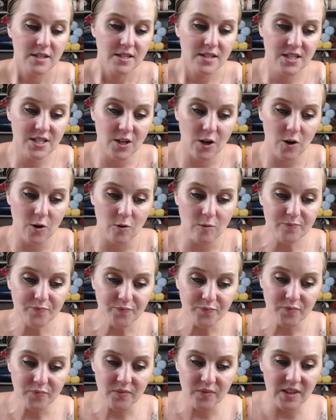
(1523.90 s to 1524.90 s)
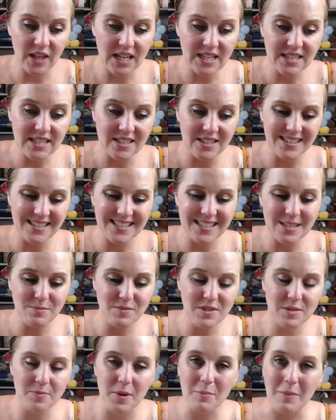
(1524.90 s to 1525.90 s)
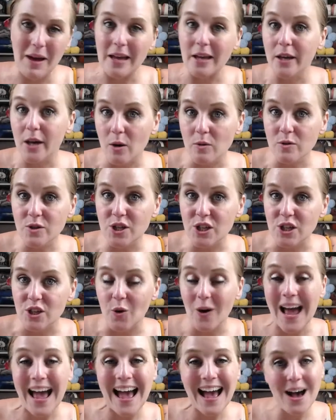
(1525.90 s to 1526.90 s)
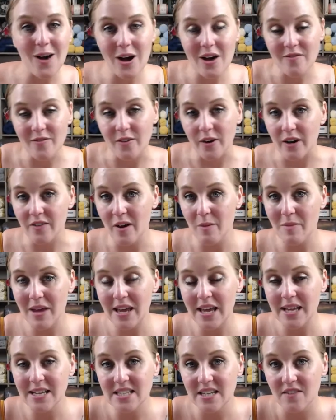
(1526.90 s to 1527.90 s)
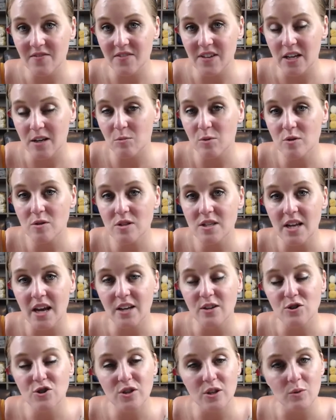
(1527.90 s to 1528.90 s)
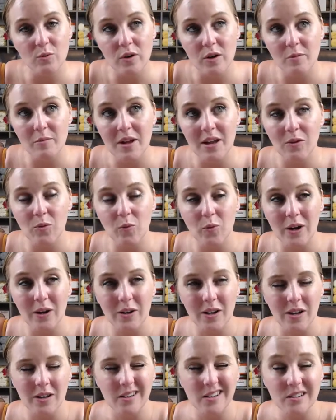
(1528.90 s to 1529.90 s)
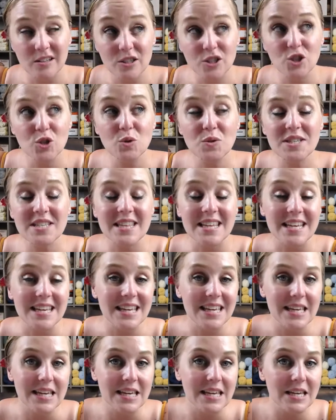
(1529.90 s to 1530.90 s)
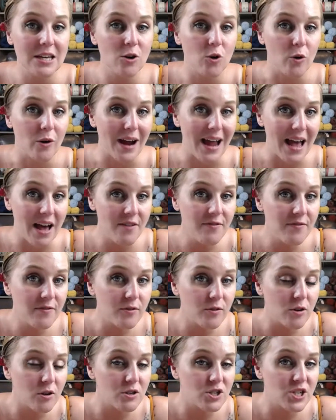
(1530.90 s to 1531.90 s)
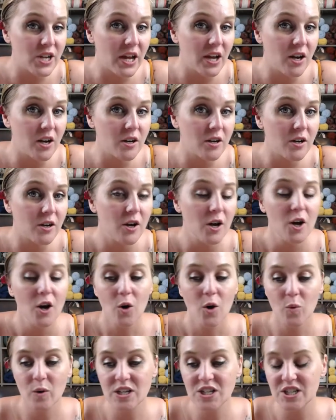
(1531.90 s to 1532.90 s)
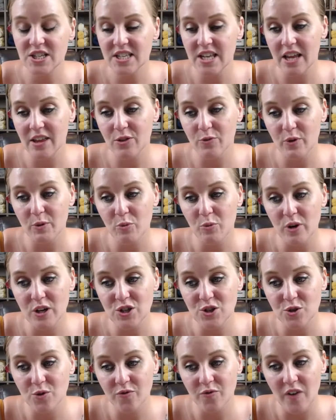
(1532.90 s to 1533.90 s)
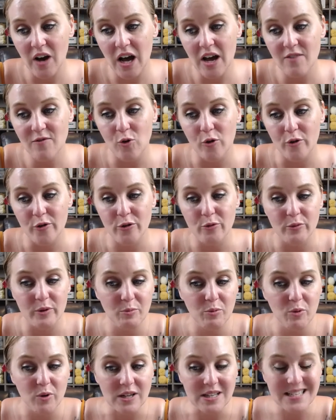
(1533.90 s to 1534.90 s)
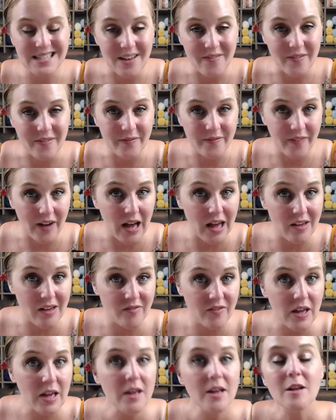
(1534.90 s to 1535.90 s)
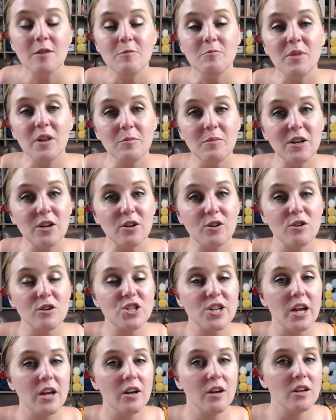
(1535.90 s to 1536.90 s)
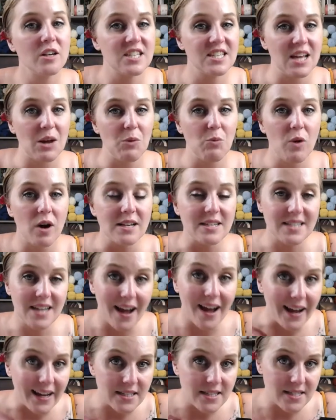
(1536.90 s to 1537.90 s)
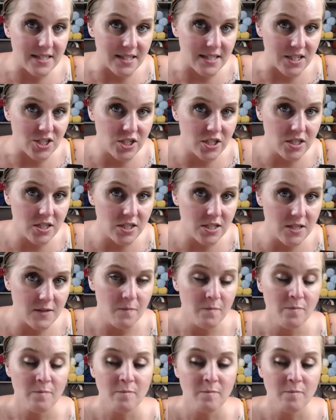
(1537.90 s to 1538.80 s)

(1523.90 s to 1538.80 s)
So that seems to be my go-to. However, if I'm making stuffed animals, I usually want to use the E or F crochet hook, which is a three point two five or three point seven five millimeter crochet hook because I want tight stitches.